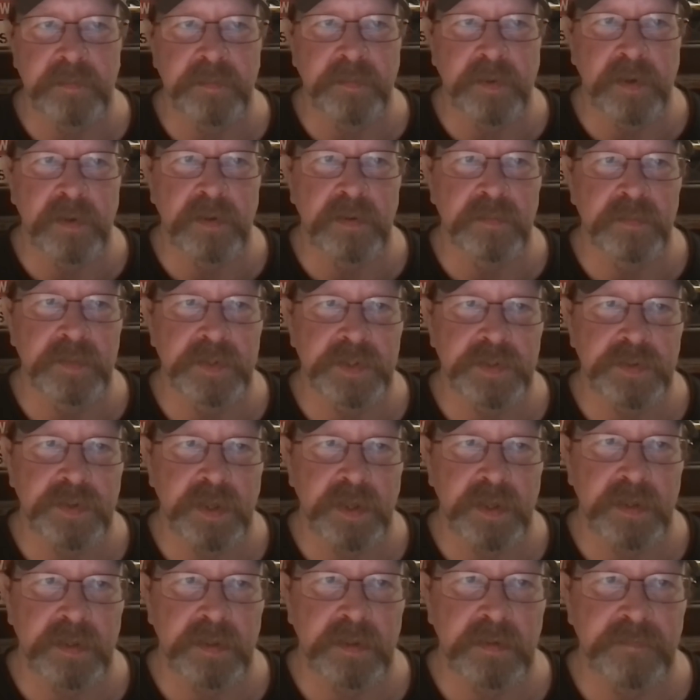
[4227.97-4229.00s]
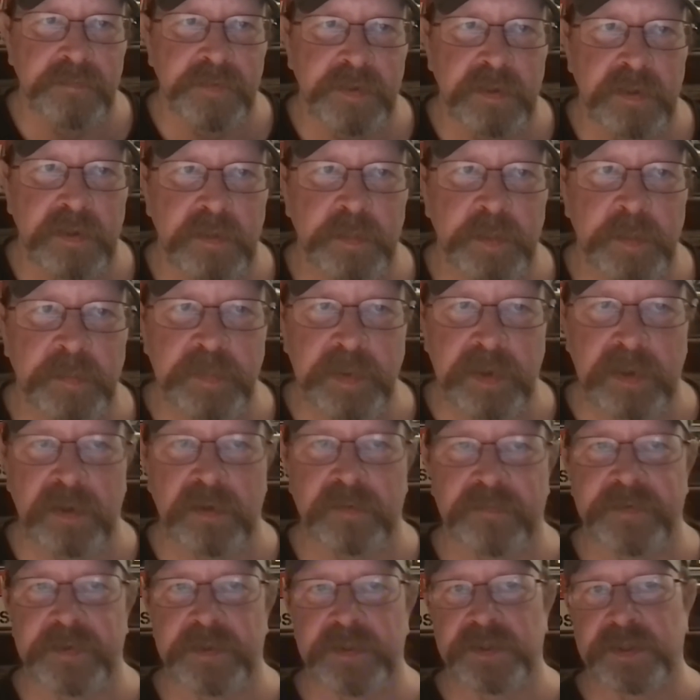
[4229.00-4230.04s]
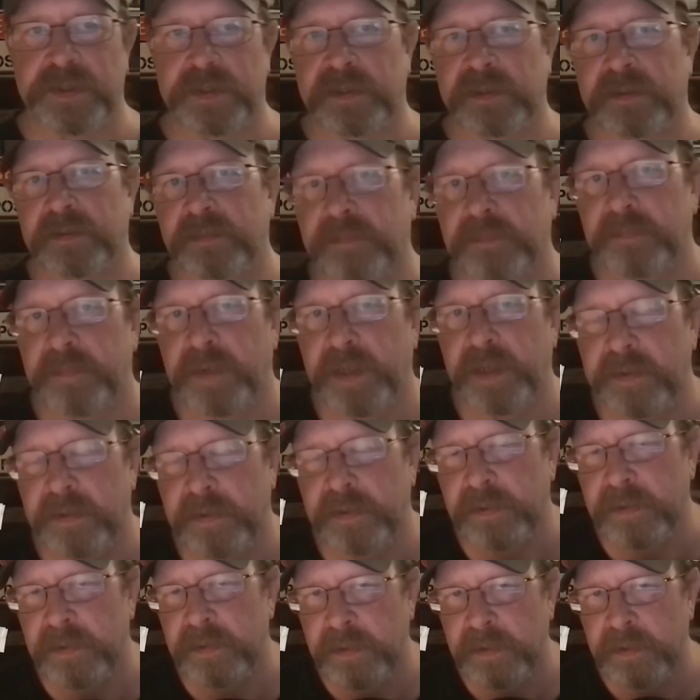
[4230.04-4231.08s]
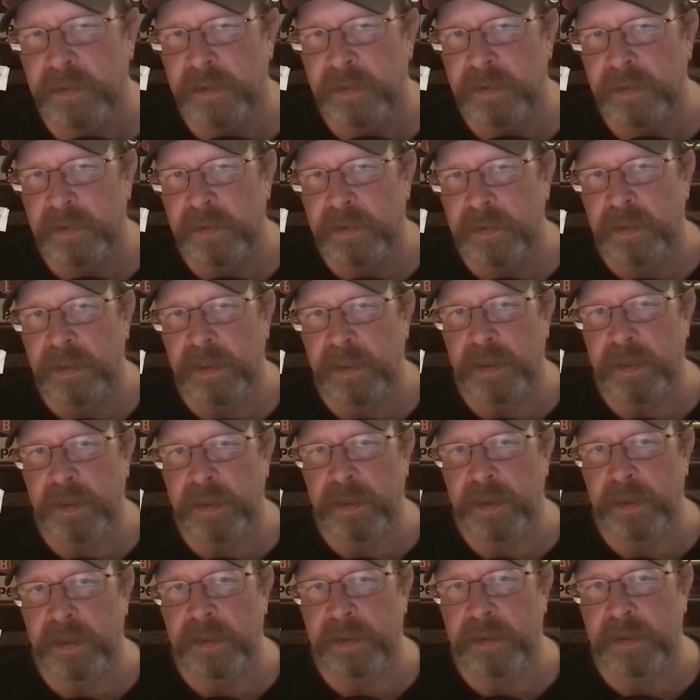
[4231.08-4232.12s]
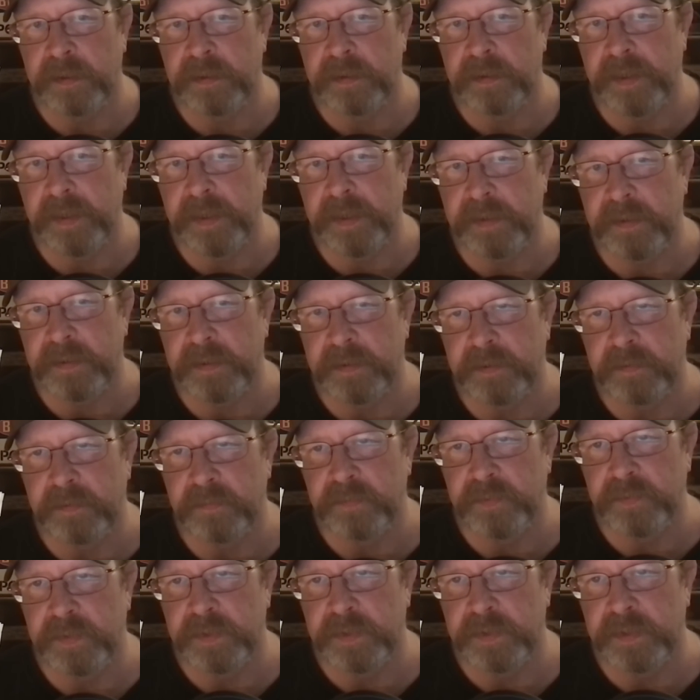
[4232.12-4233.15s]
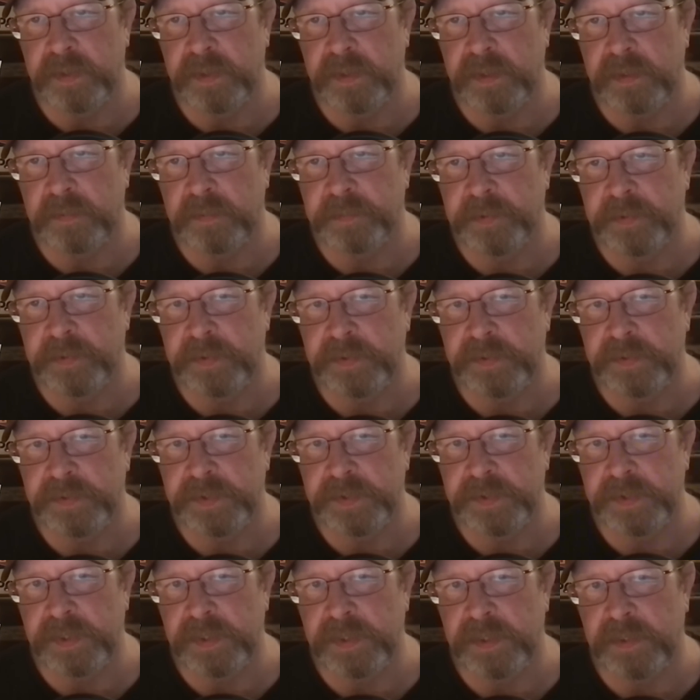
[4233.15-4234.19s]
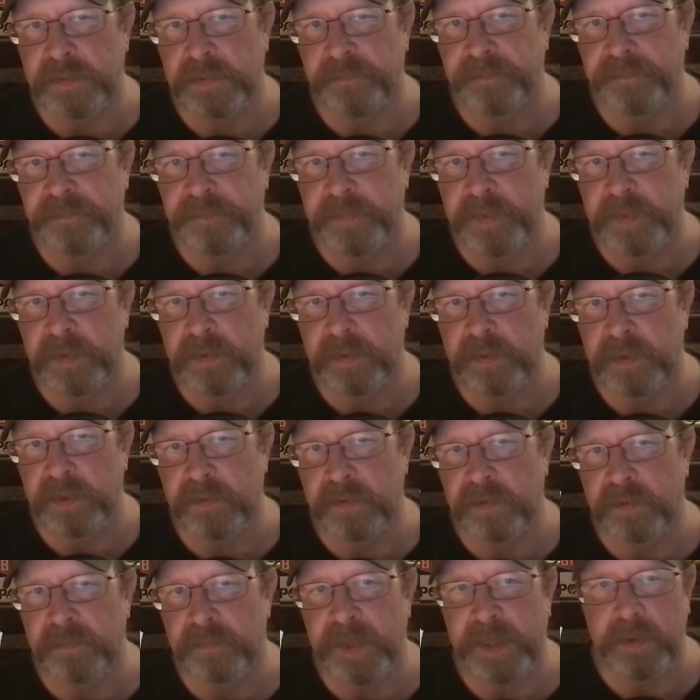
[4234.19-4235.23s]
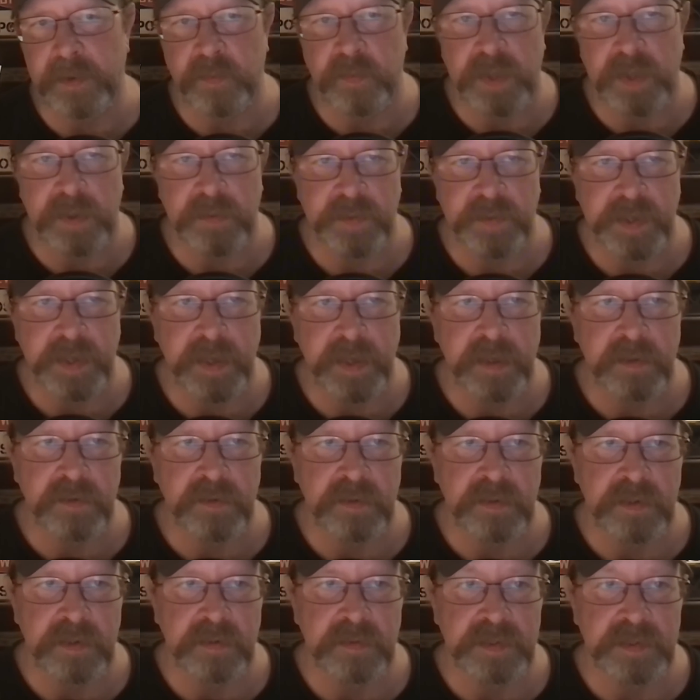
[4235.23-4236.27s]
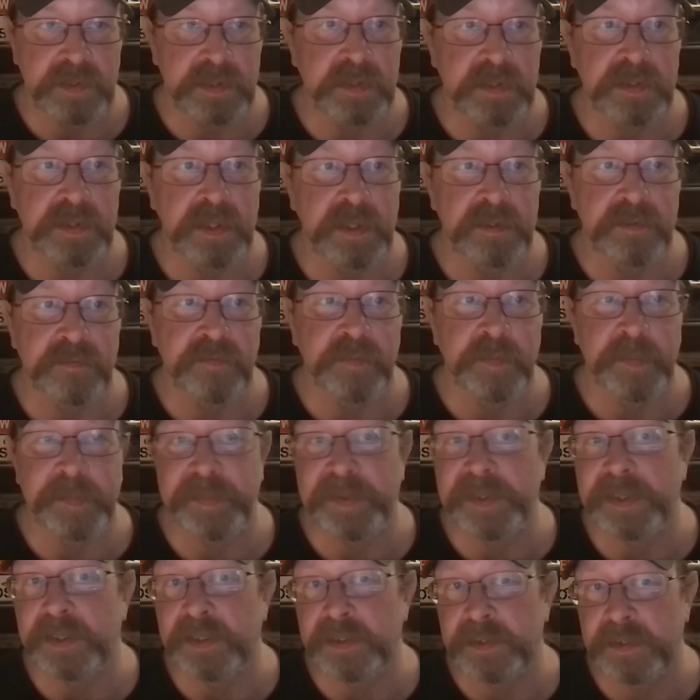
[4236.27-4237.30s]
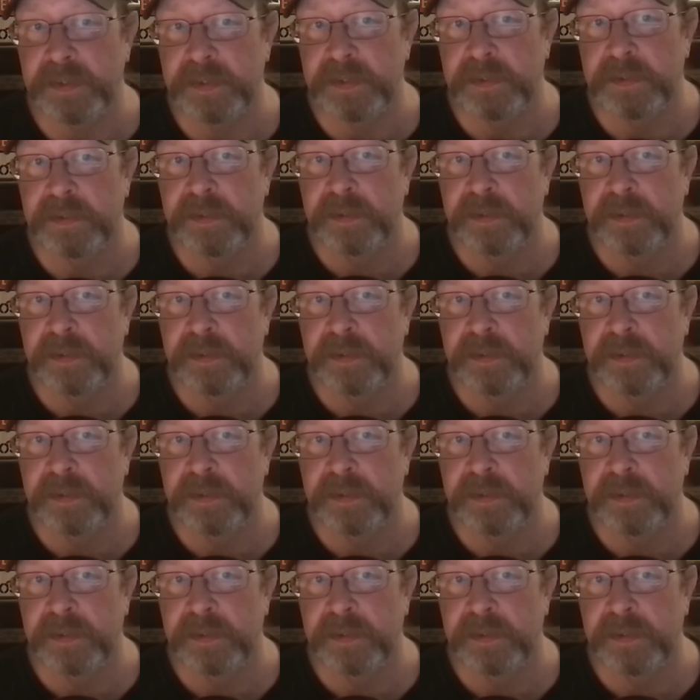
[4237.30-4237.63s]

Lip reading: Martin was trying to develop a bar fusion method, and that it would produce, a 100 megawatt reactor that's the size of a bus